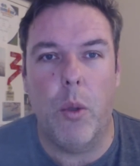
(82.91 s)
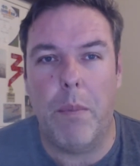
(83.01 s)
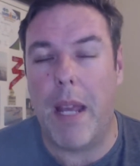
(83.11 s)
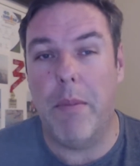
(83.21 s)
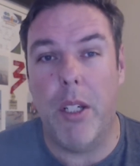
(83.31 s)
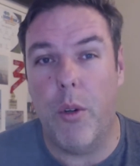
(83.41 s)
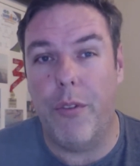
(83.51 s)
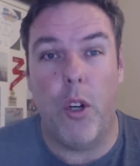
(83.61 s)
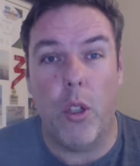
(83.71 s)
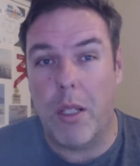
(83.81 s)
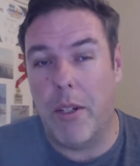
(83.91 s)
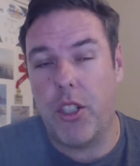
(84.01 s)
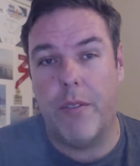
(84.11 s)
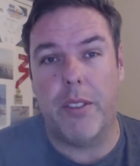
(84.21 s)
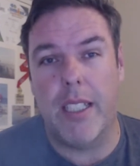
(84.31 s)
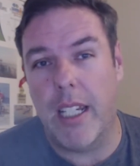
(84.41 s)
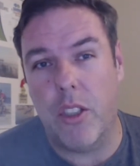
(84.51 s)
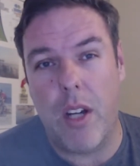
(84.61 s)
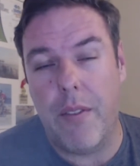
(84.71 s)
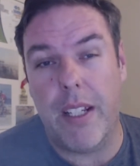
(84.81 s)
will pay me a referral commission for
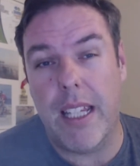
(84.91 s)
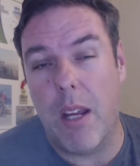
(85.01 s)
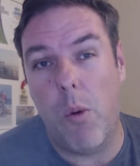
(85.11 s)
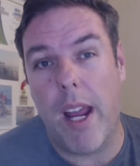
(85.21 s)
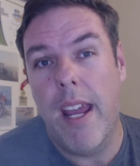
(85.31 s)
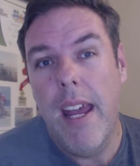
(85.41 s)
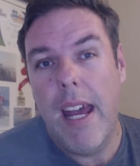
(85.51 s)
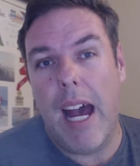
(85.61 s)
sending traffic their way.